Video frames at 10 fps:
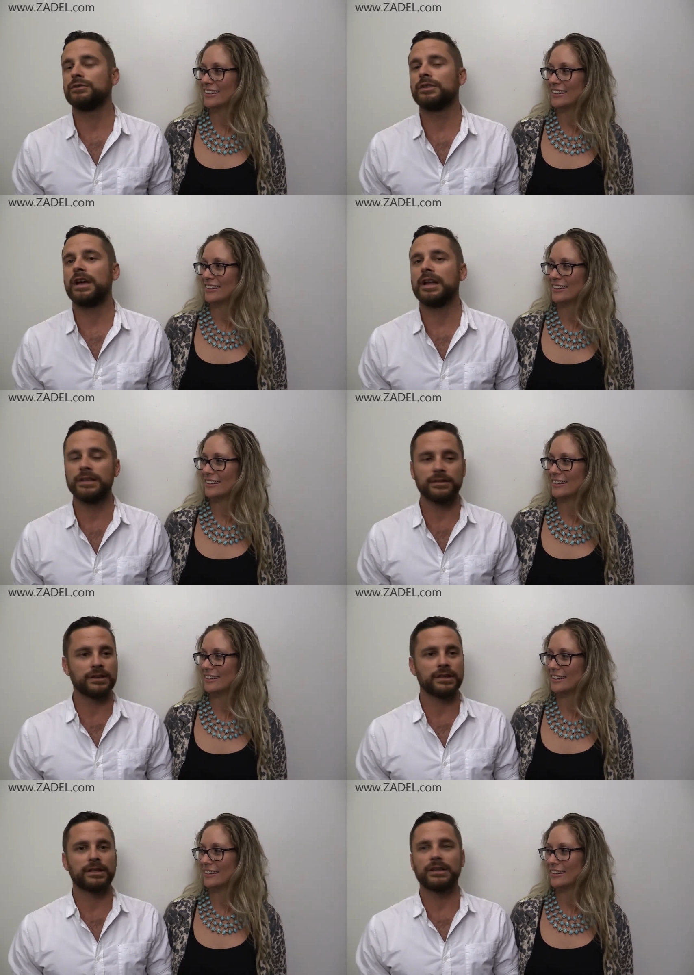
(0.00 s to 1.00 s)
Speaker 1: with
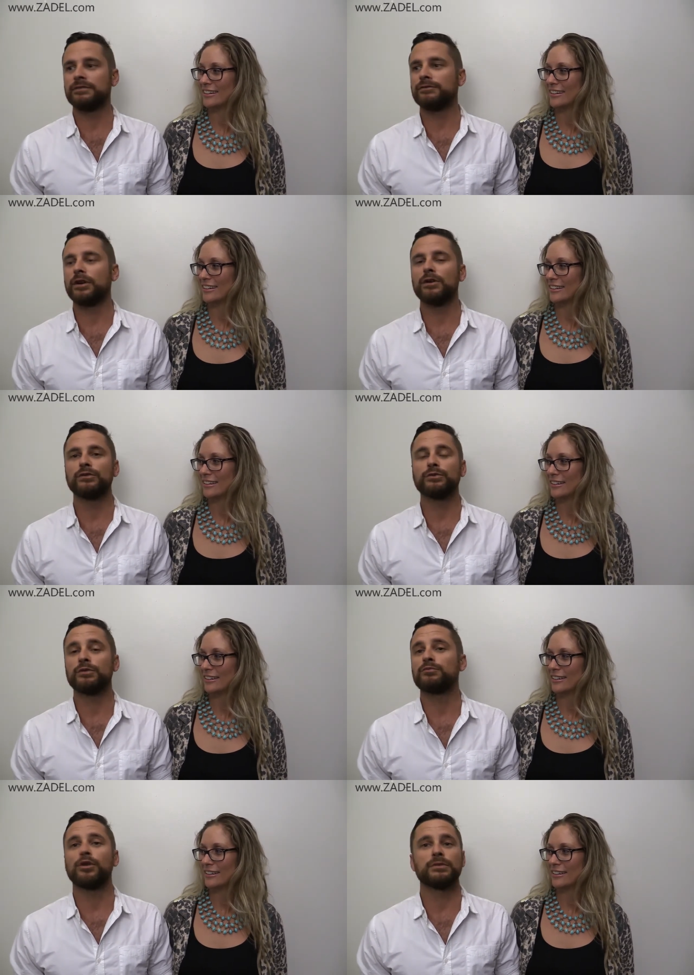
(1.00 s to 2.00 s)
anything involved
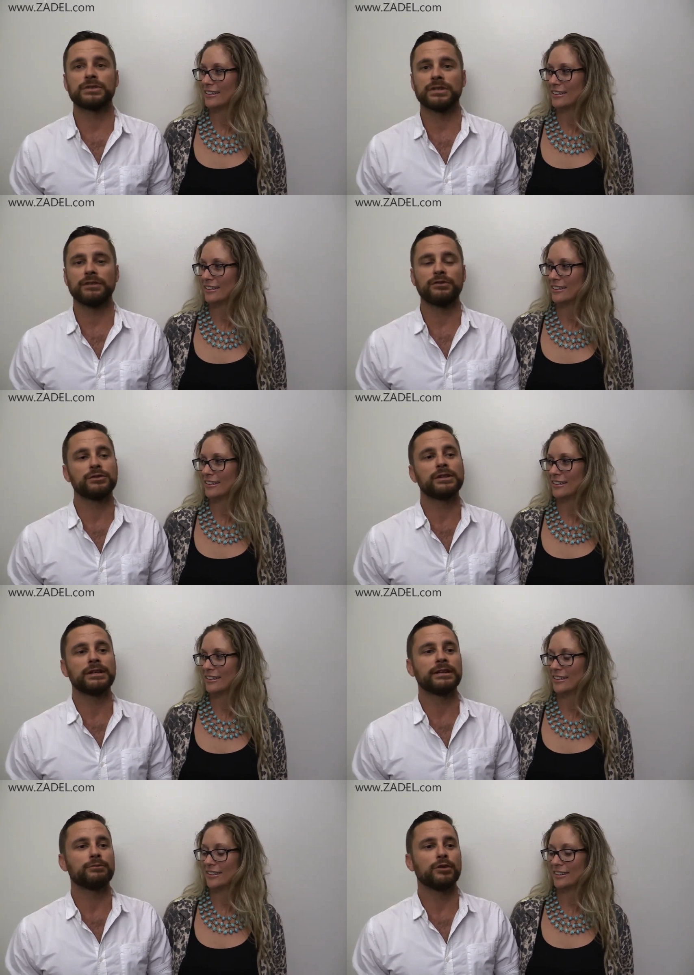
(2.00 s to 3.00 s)
with property. If you
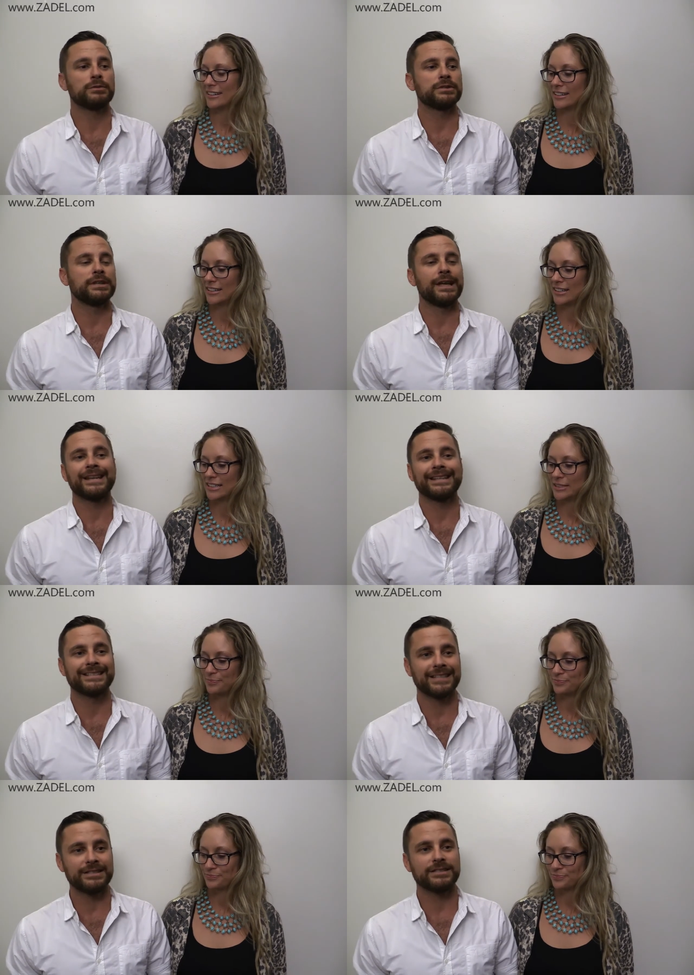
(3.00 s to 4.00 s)
deal in property in any
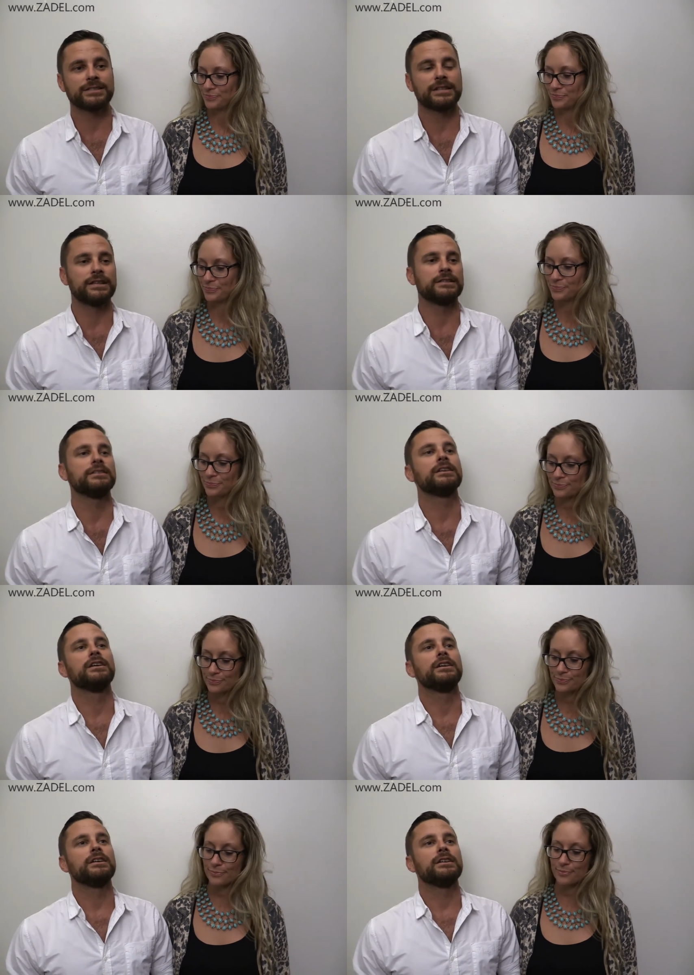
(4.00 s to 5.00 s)
sense, then
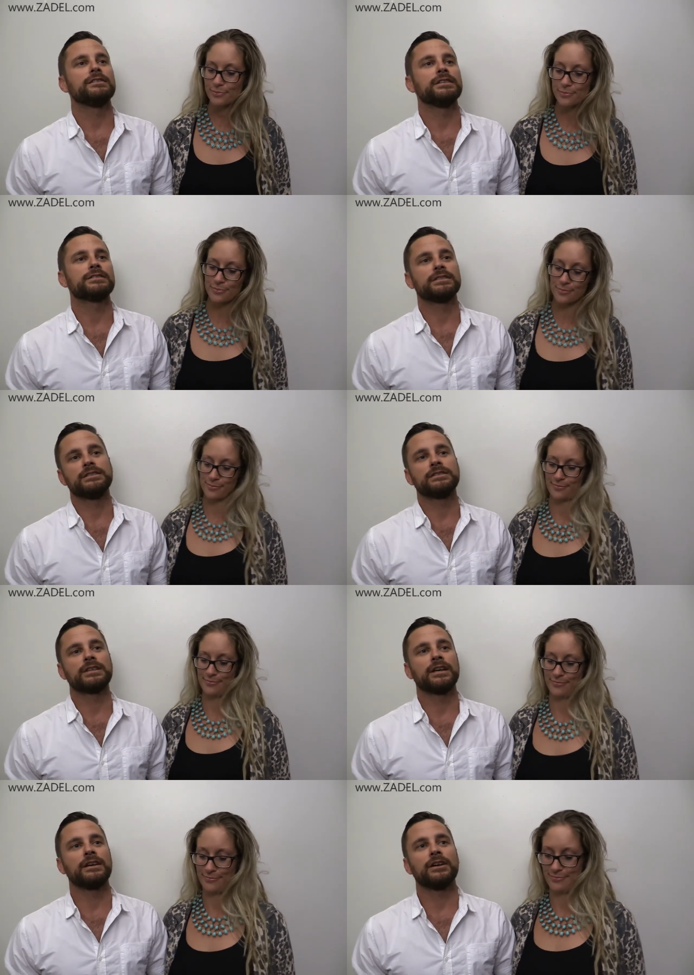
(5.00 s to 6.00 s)
this is
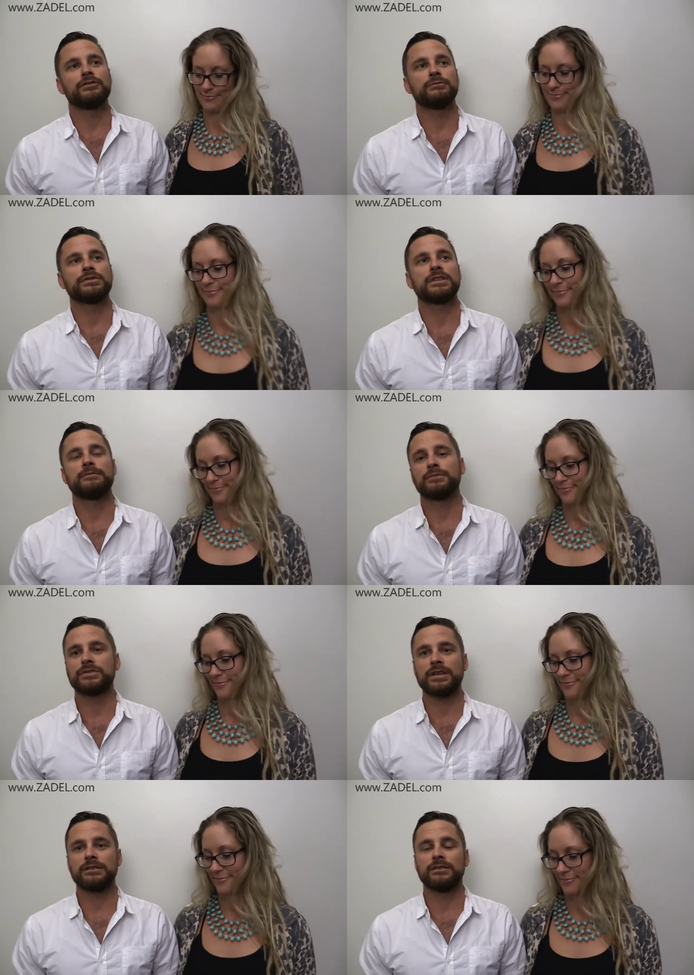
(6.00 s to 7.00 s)
a
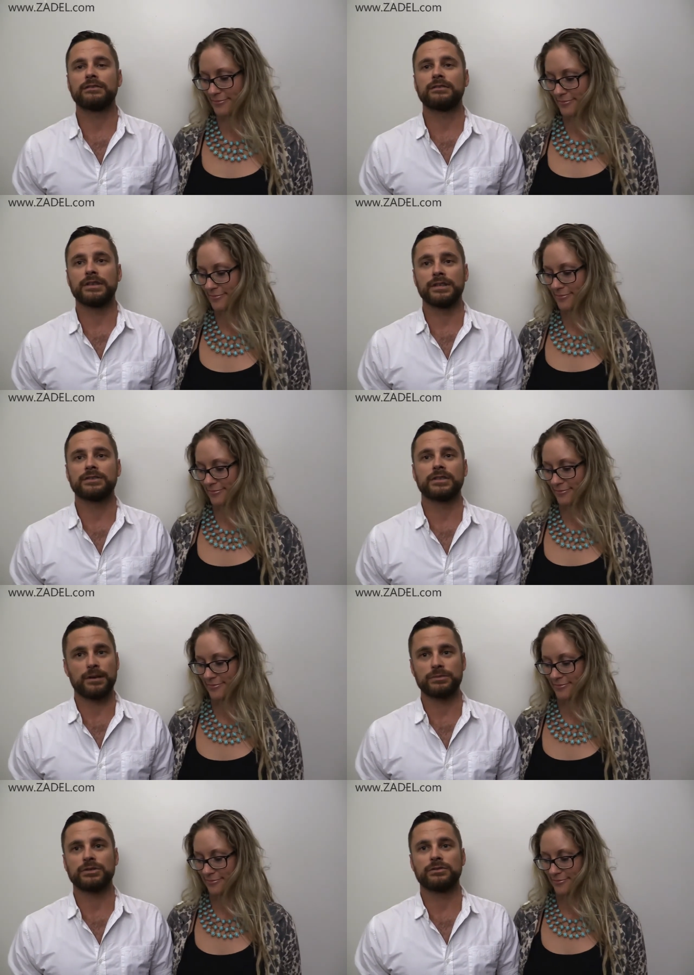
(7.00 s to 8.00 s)
110% thing to
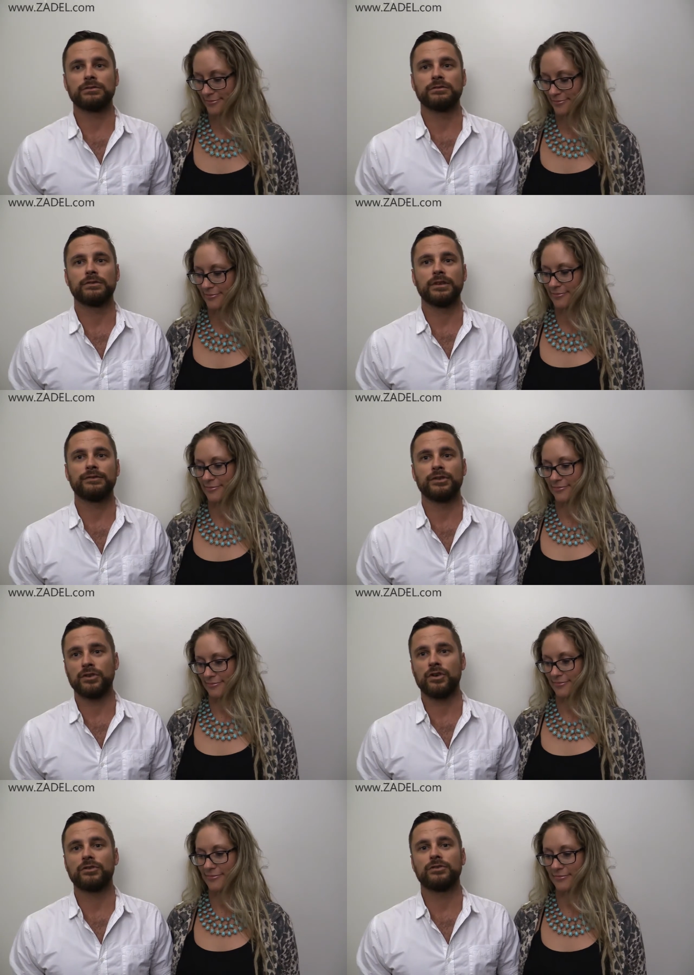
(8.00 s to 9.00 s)
come to if you're
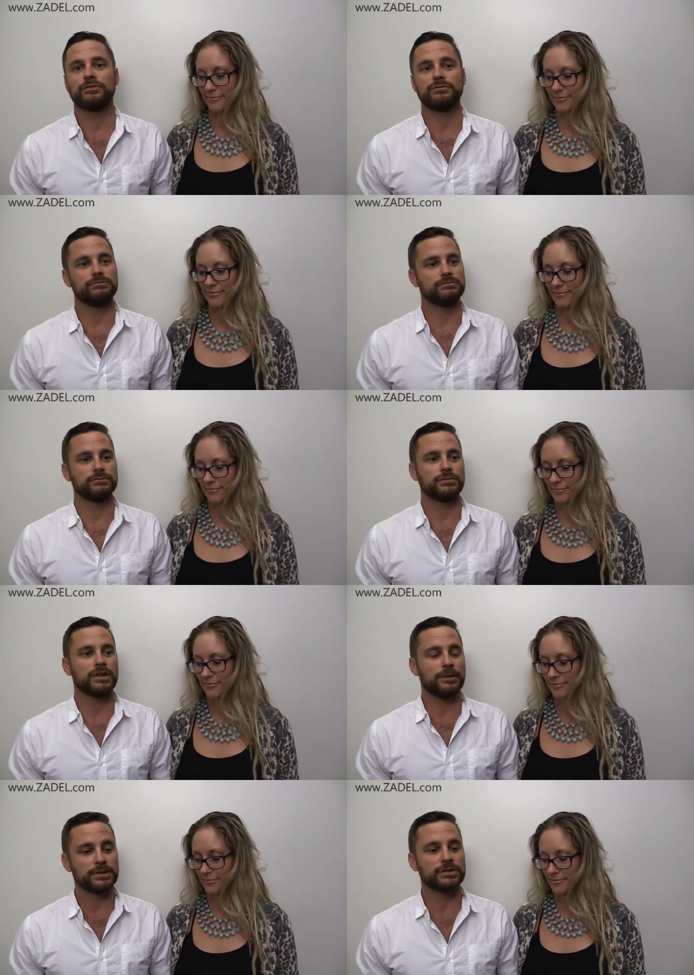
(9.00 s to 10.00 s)
not
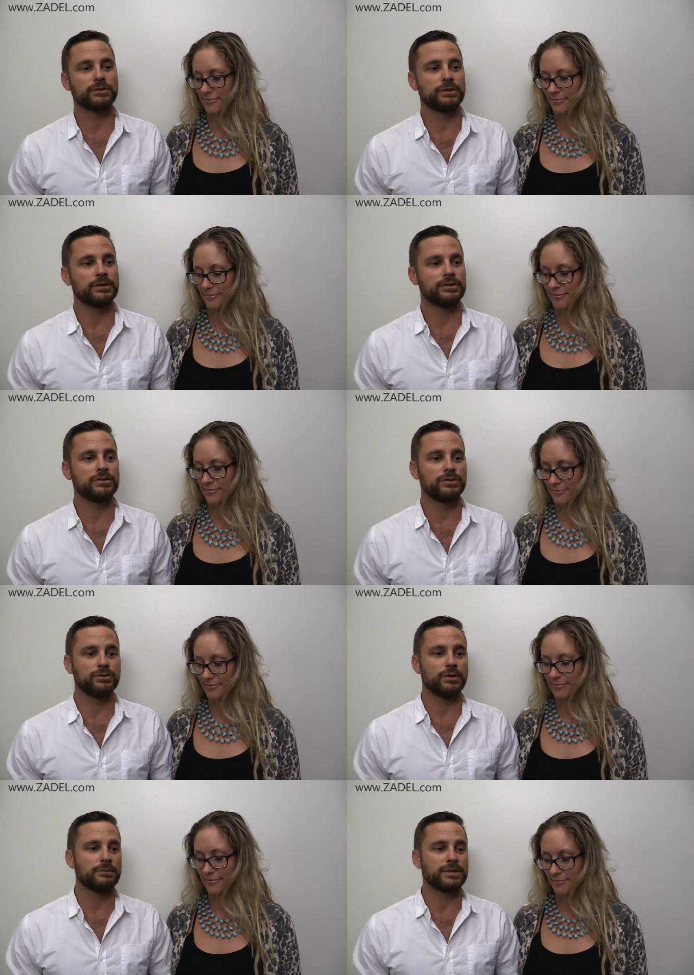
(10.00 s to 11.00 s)
coming to it, then
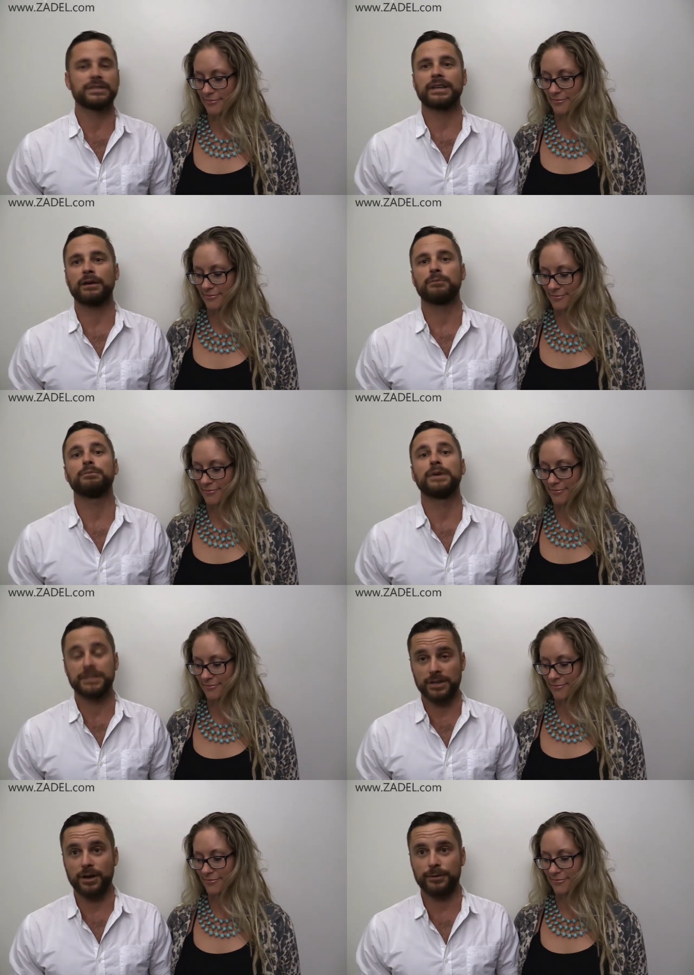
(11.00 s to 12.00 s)
you are missing out
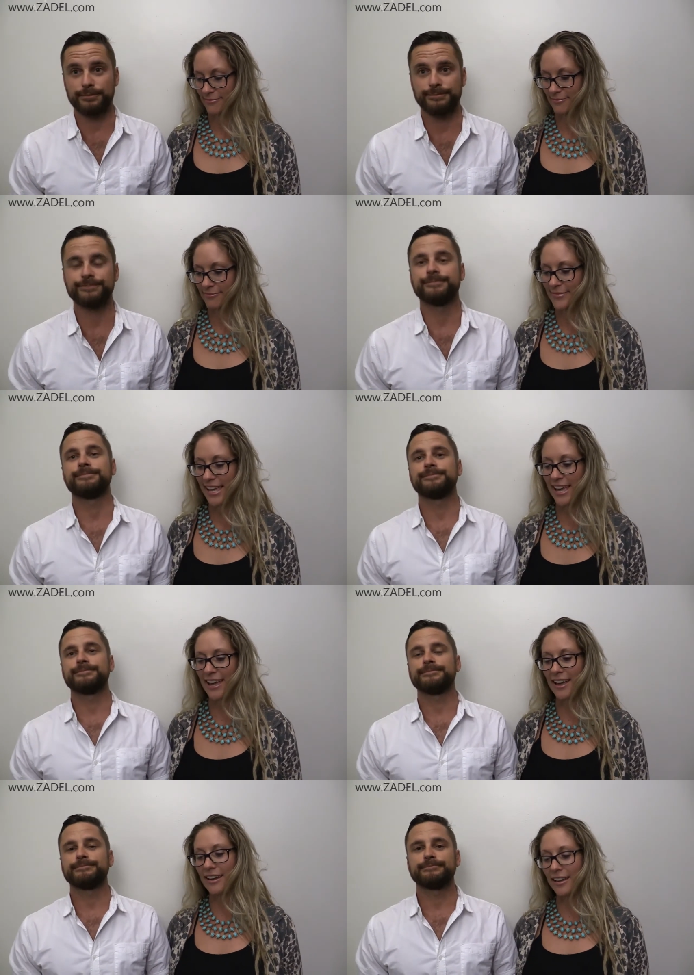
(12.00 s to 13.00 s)
big time.
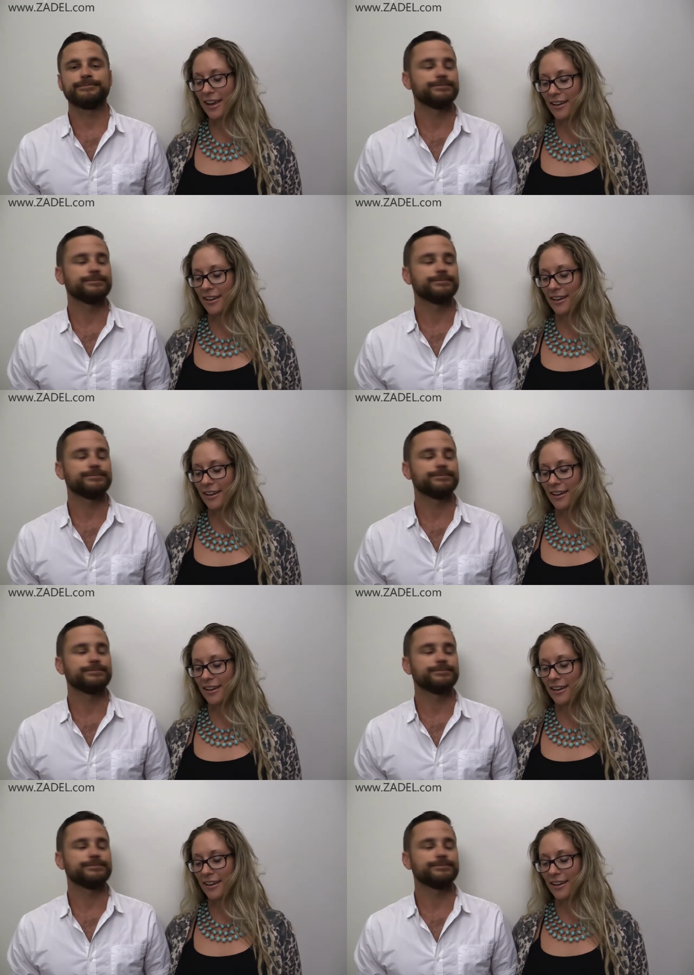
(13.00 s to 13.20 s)
Speaker 2: Yeah, and I, I,